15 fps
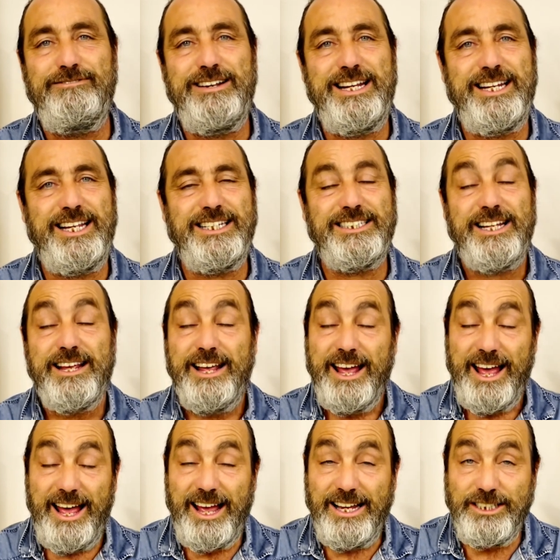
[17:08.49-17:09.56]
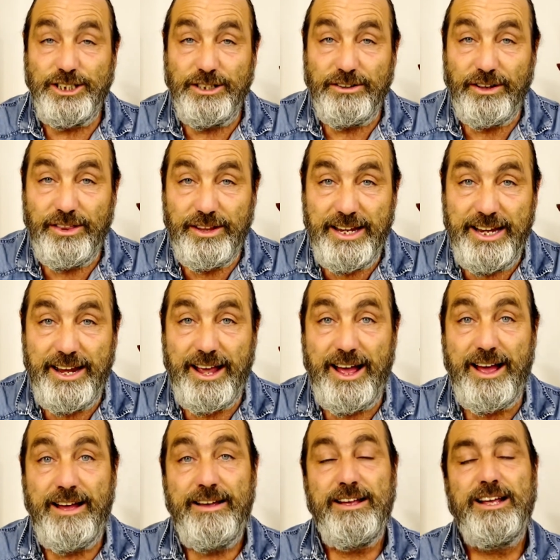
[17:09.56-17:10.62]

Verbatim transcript: readings, and you've got the uh,